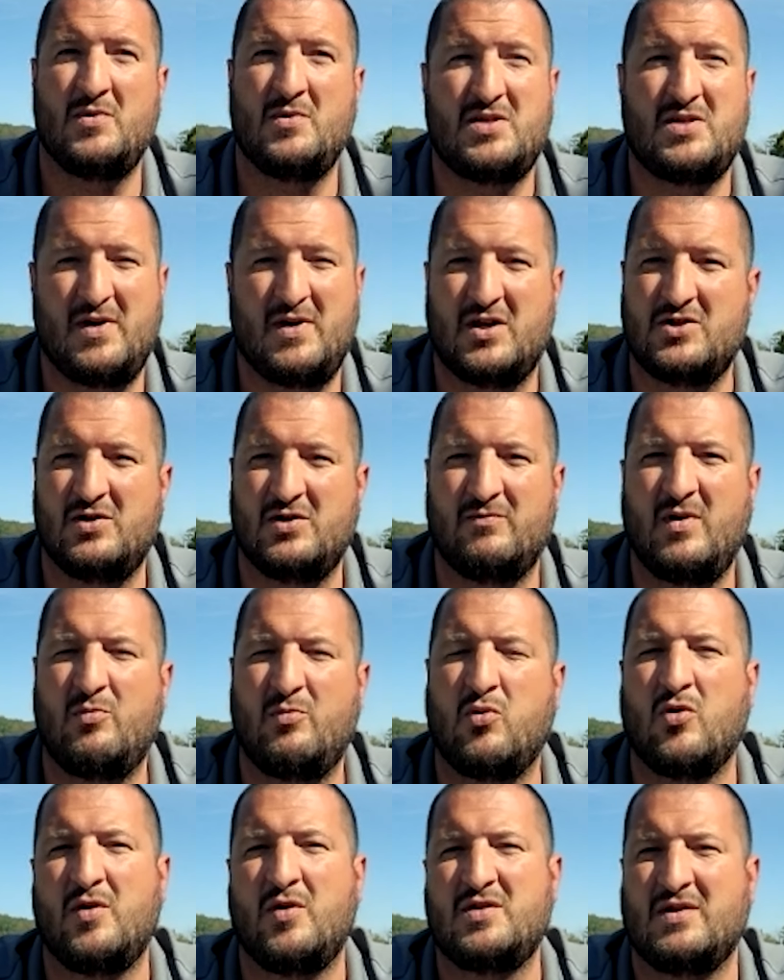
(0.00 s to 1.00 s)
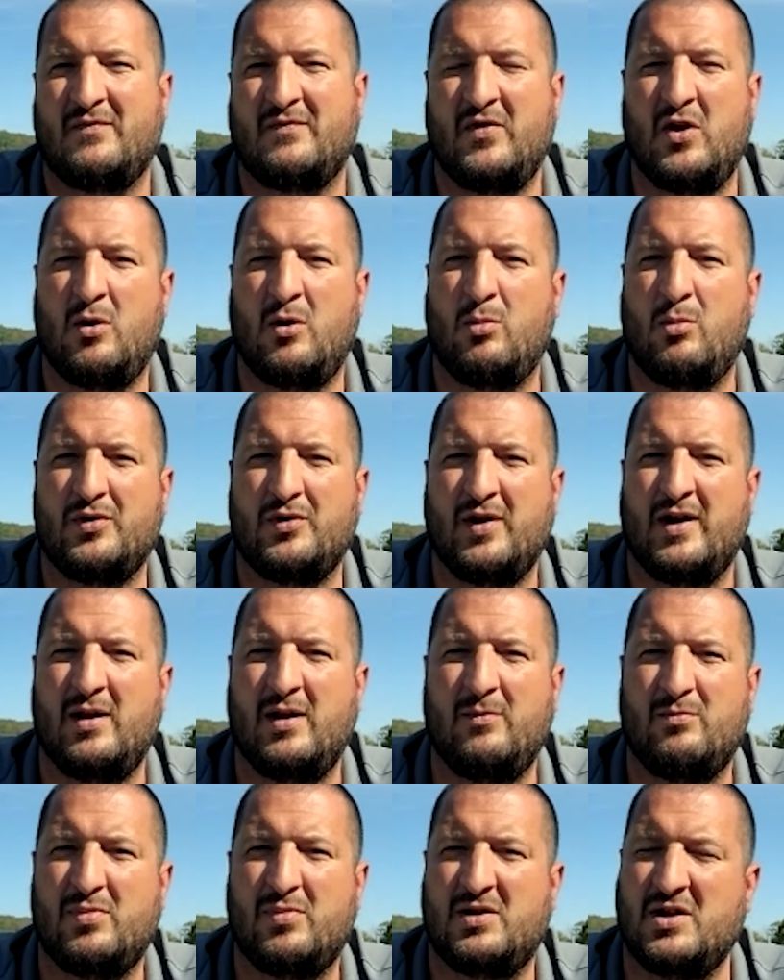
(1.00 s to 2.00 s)
inspection report is available to
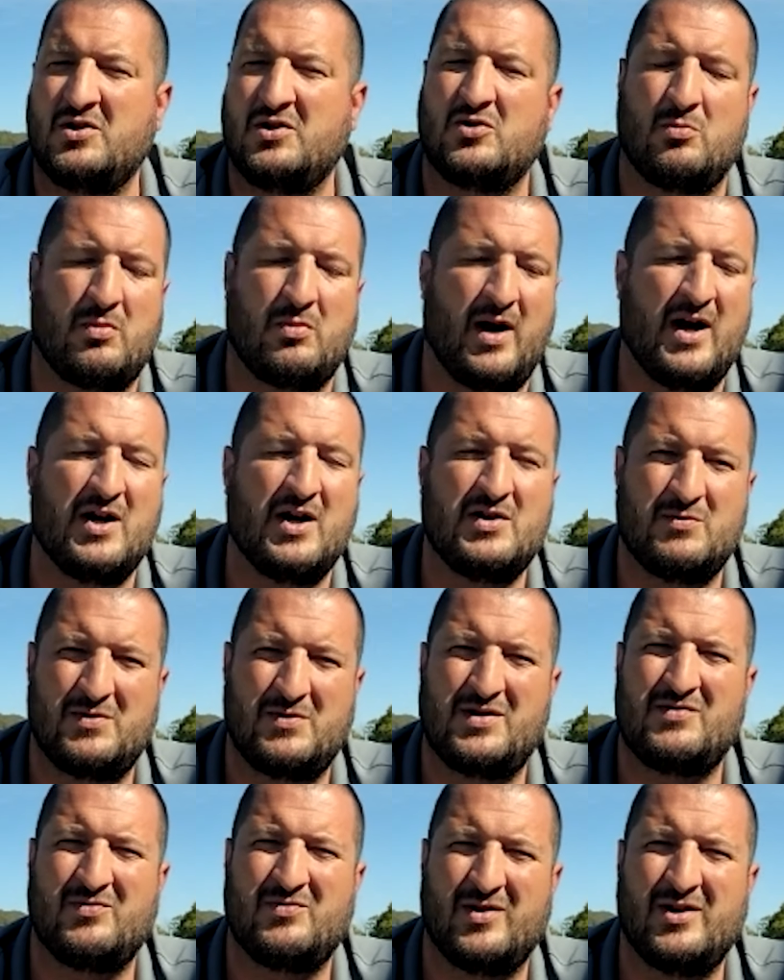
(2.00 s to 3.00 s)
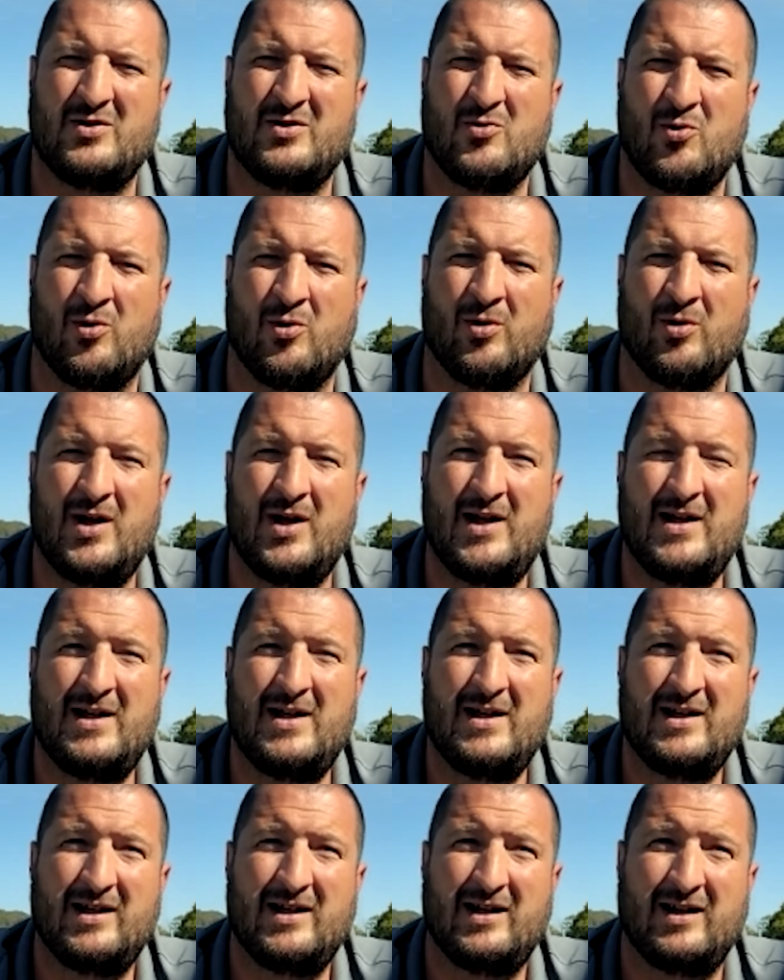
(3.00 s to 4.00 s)
any potential buyers, which is really cool.
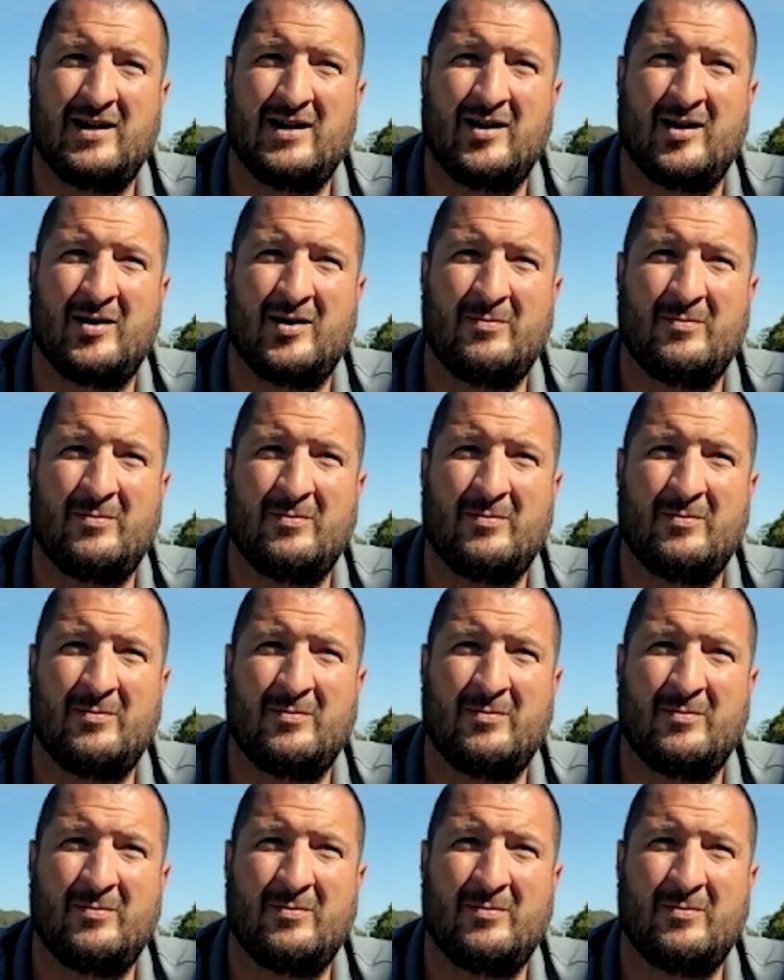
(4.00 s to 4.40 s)
Um,